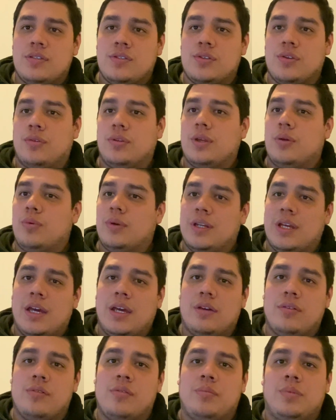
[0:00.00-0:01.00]
So they went
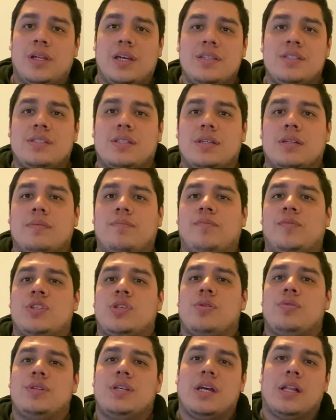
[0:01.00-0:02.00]
ahead and replaced it.
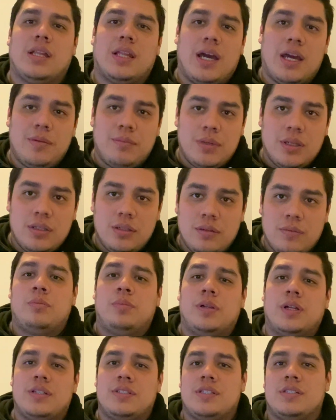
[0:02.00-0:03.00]
So the alignment
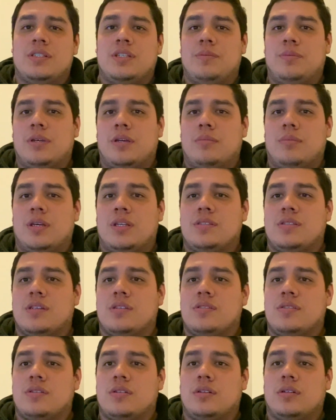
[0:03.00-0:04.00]
plus the TPMS
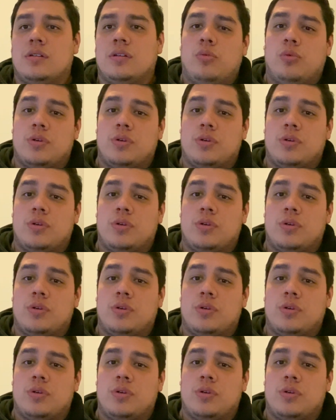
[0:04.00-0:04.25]
sensor